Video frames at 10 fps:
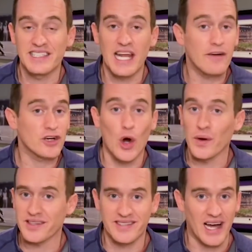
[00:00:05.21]
never
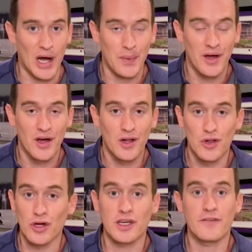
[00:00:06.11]
going to stop
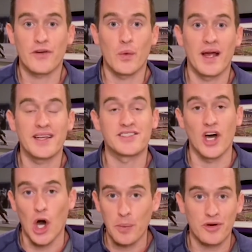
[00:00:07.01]
looking for ways
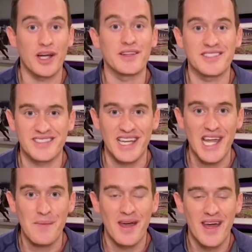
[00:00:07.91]
to upgrade this
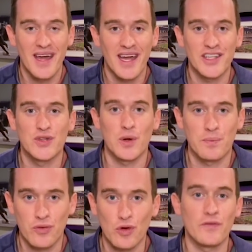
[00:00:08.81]
team and to
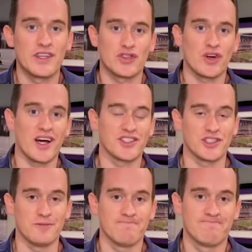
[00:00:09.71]
improve this
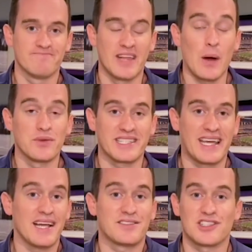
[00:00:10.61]
roster. That was the
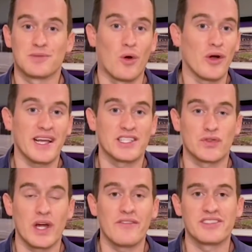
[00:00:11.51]
case this morning as
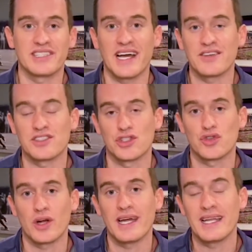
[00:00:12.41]
the Ravens announced a
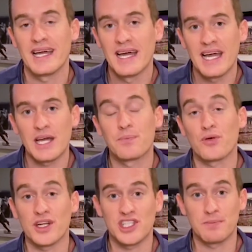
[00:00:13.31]
trade in
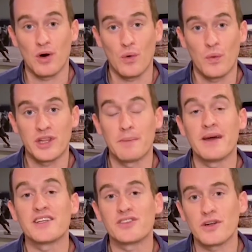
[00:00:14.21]
principle with the
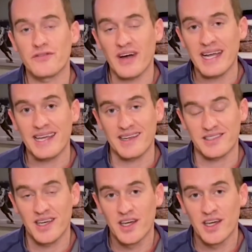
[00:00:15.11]
Minnesota Vikings